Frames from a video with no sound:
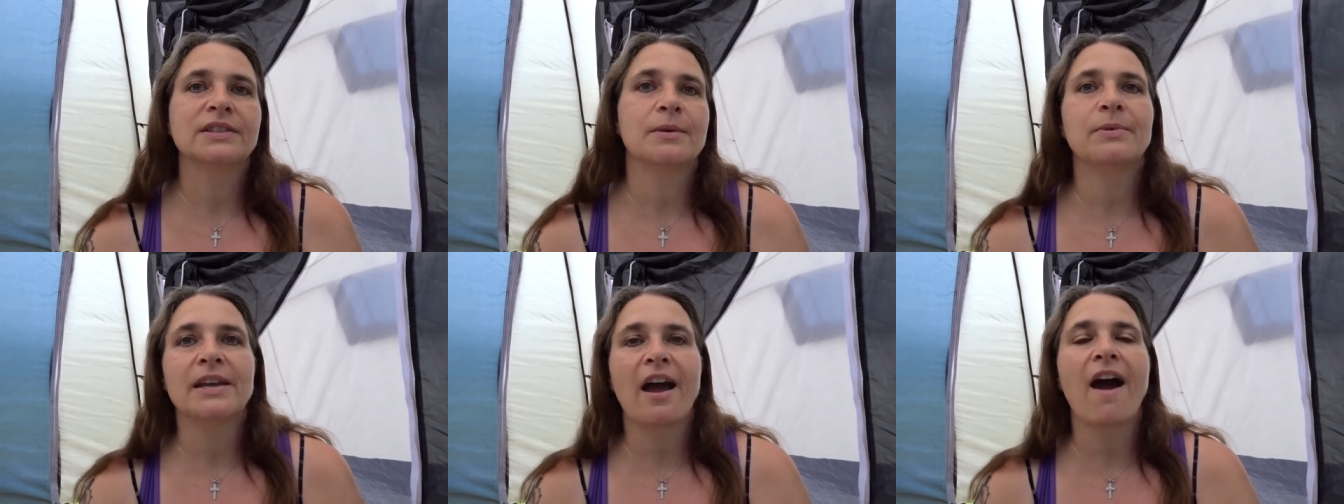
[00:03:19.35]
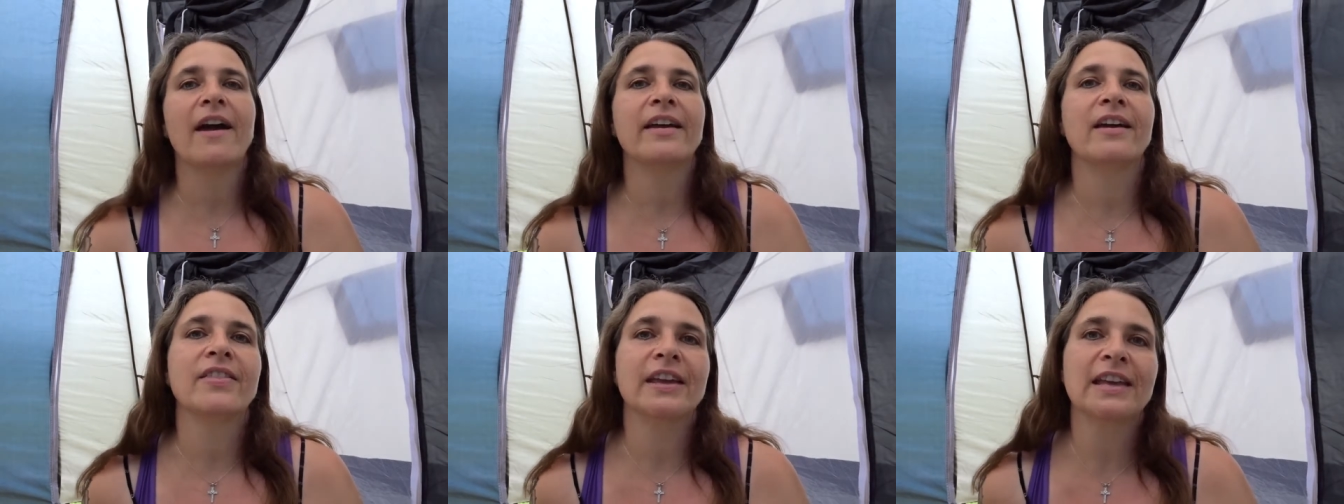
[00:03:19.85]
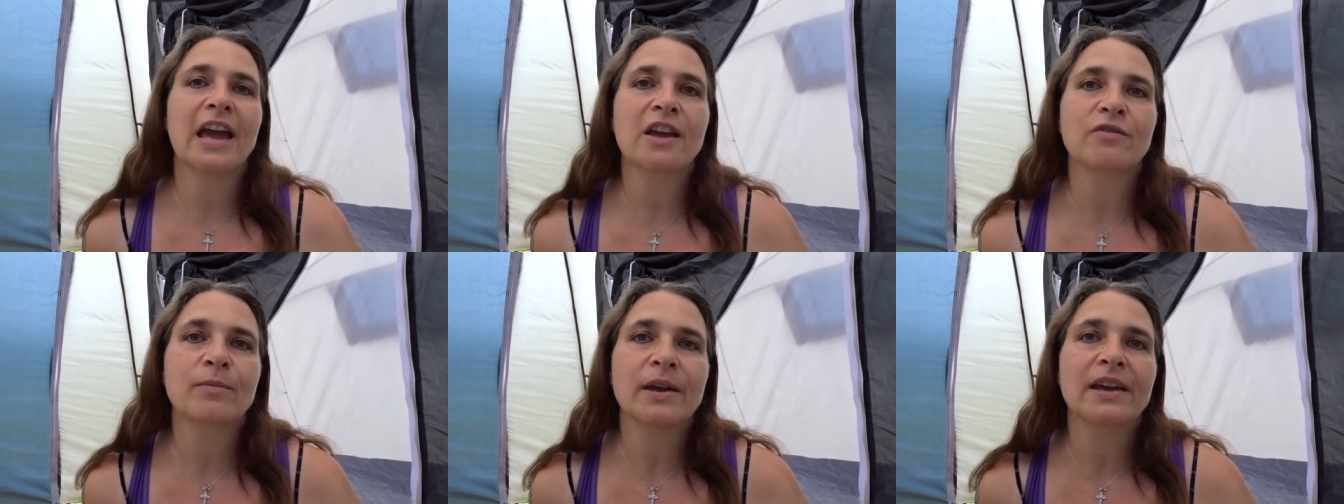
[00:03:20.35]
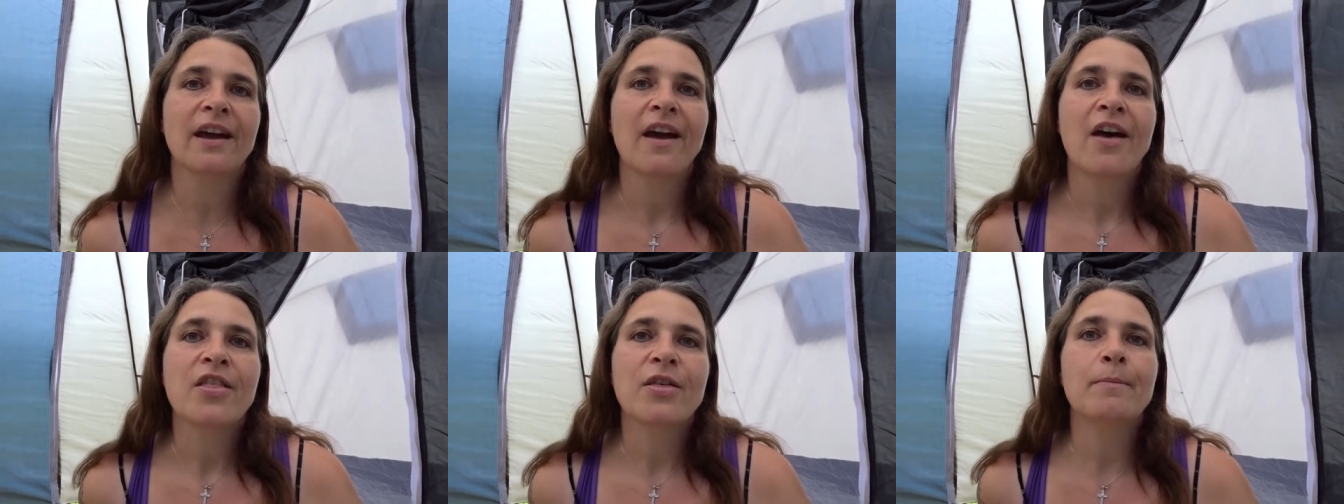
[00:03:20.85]
somebody higher and they gave me
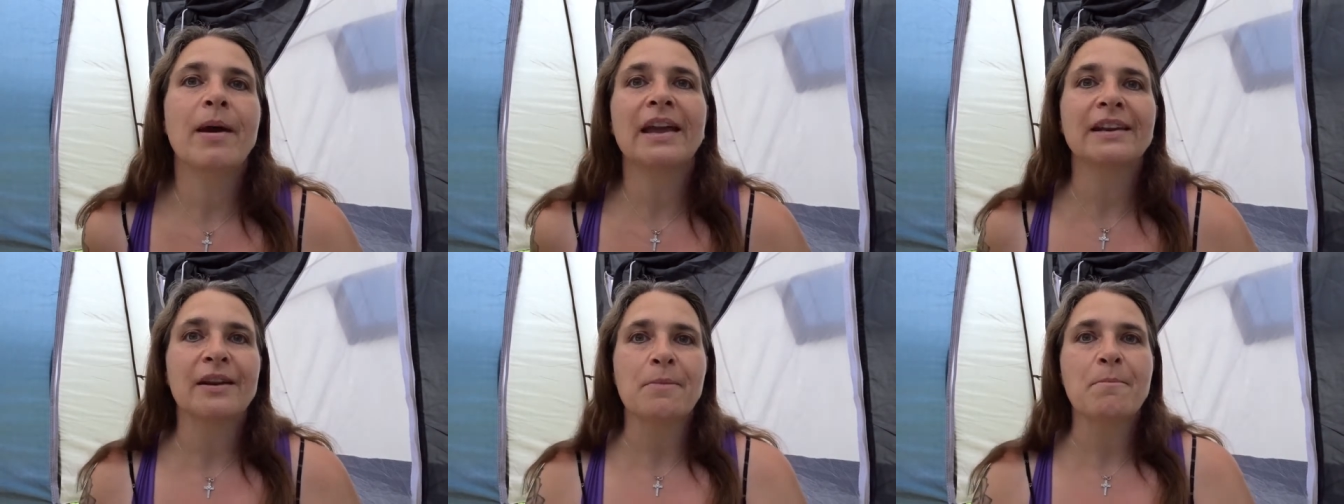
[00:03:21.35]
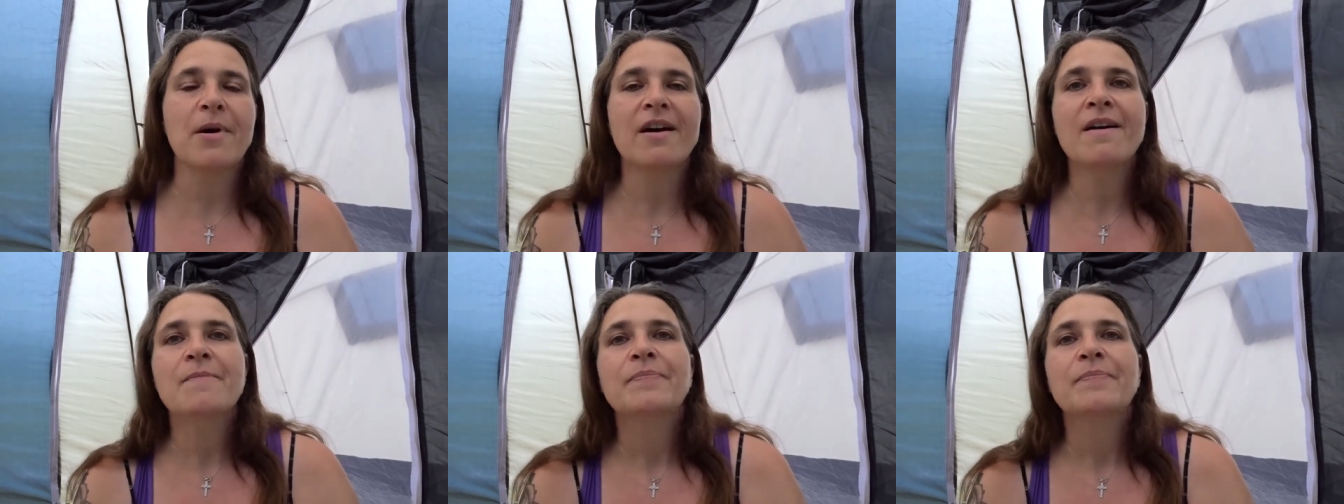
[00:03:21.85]
the main number